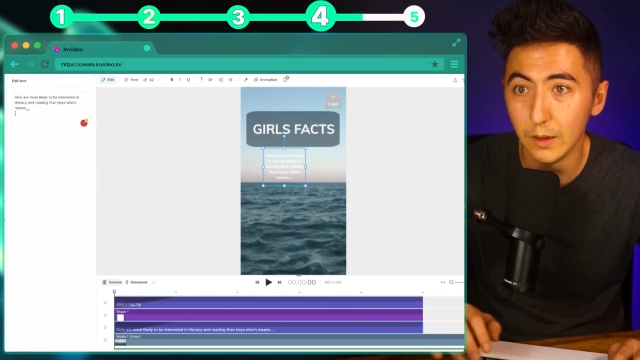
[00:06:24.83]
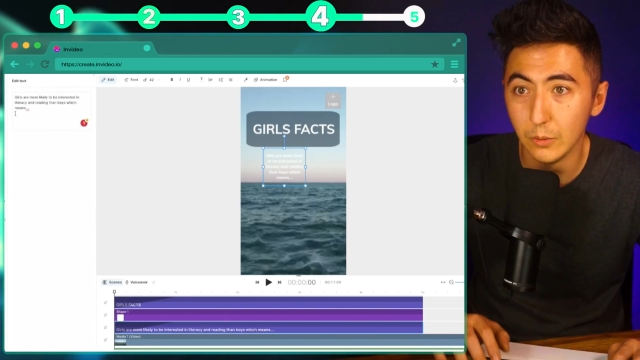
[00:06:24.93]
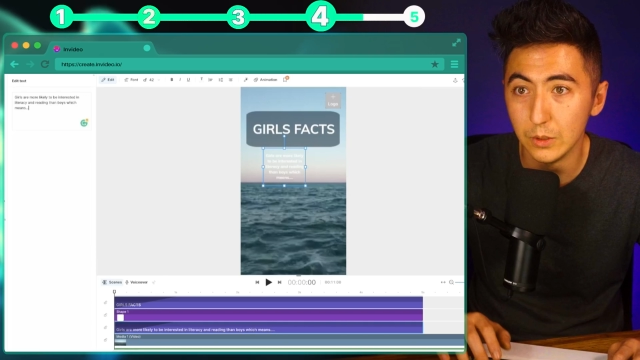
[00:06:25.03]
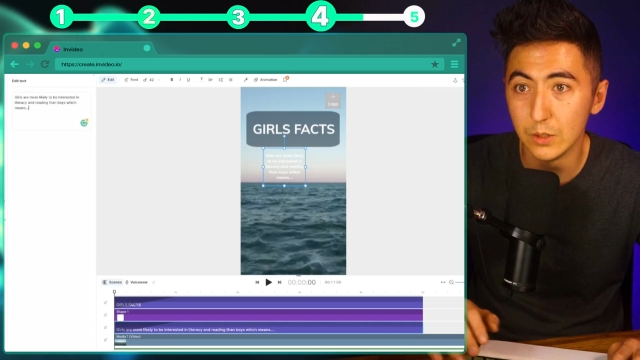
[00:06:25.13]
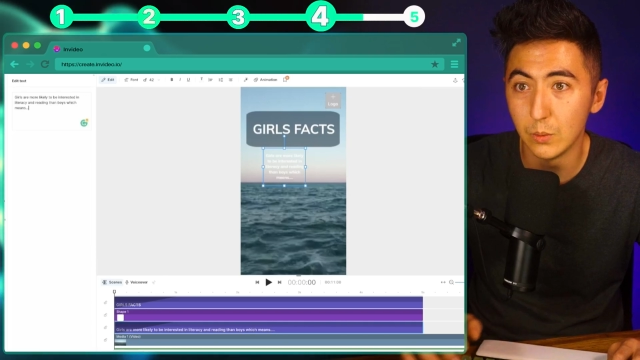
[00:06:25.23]
and
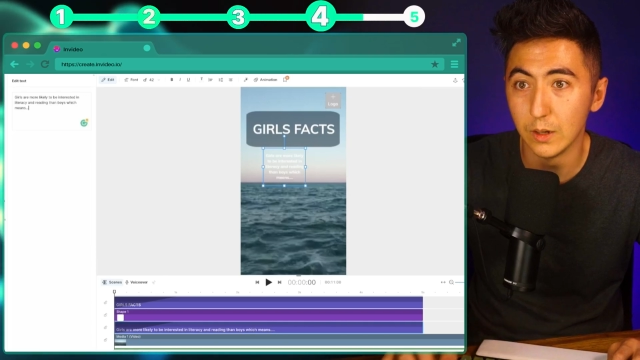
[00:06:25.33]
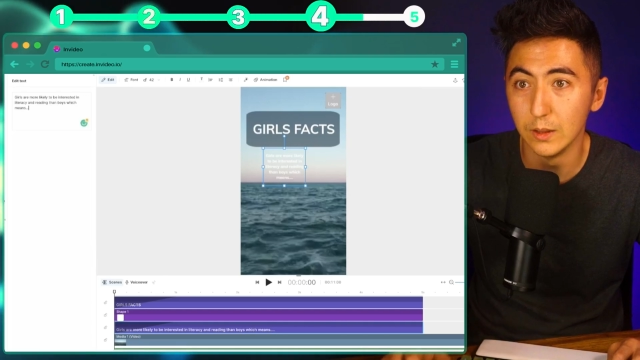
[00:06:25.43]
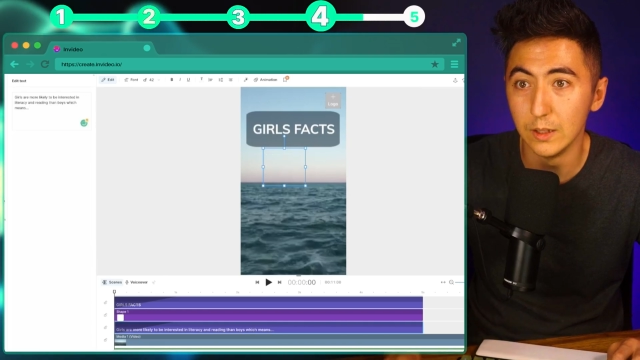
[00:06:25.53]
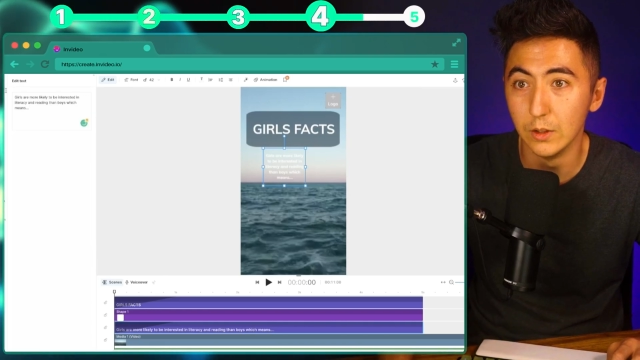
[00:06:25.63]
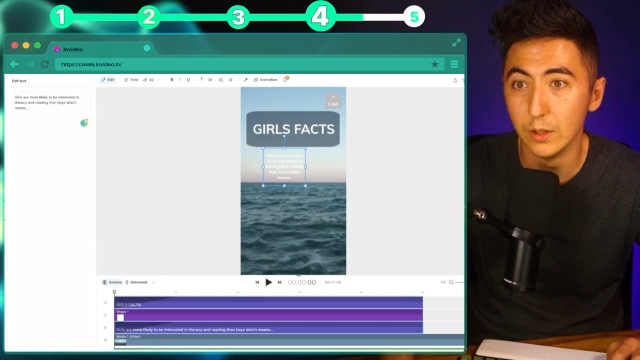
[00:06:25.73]
we just want to
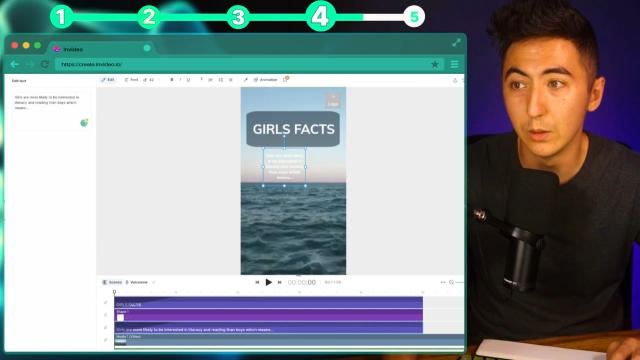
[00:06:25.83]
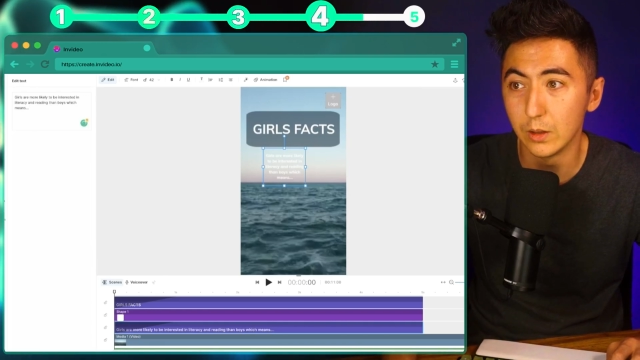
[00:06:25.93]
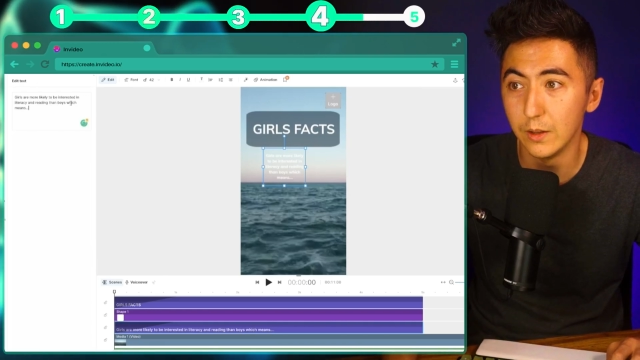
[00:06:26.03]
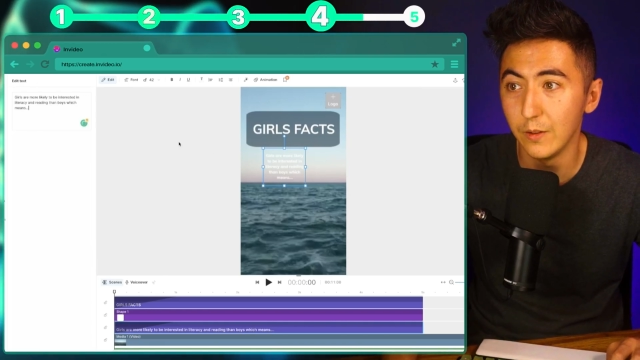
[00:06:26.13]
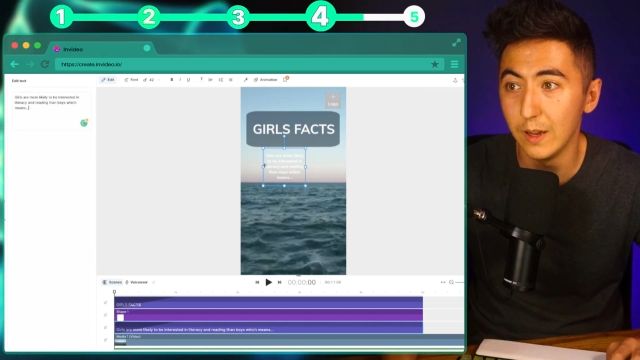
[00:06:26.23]
leave a little
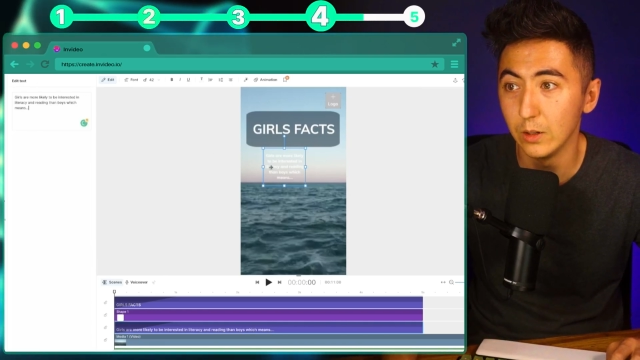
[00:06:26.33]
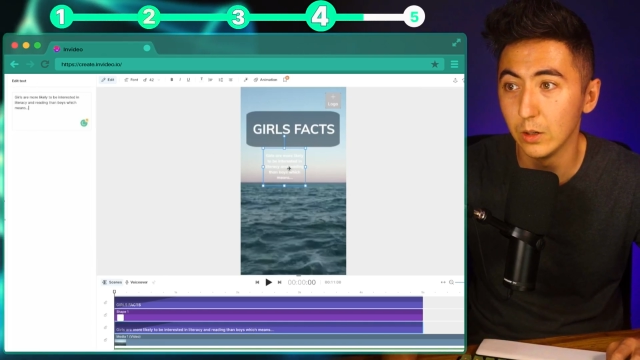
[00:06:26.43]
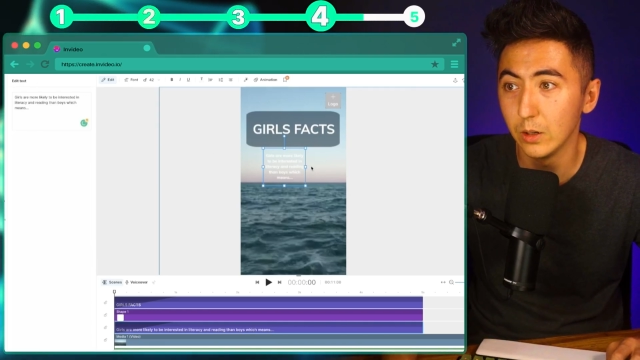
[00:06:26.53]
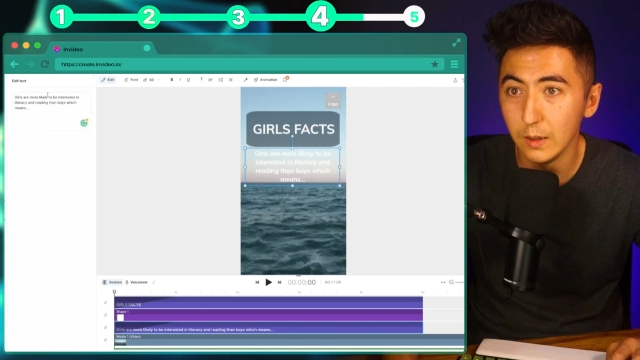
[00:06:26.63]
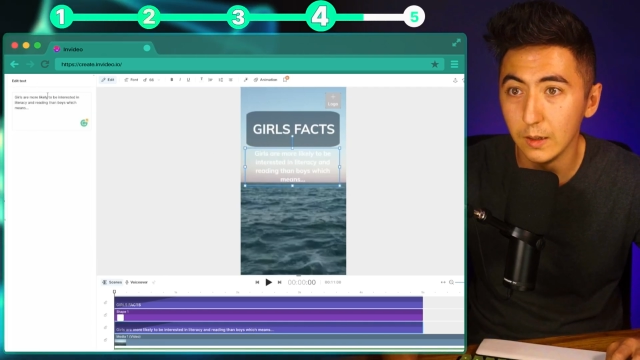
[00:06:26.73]

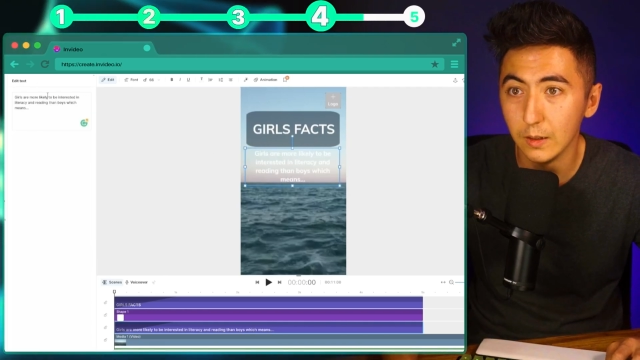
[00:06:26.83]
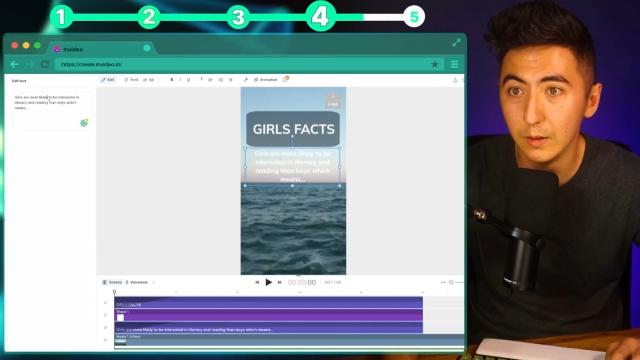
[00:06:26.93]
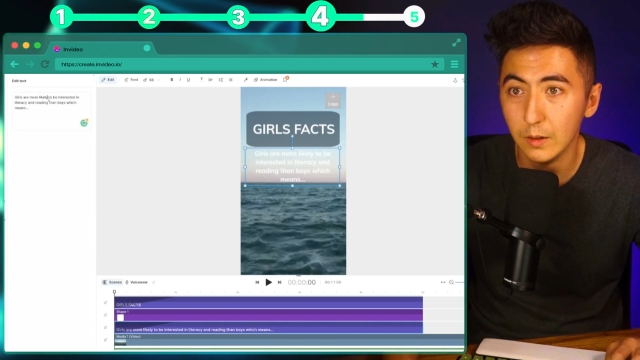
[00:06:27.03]
cliffhanger, and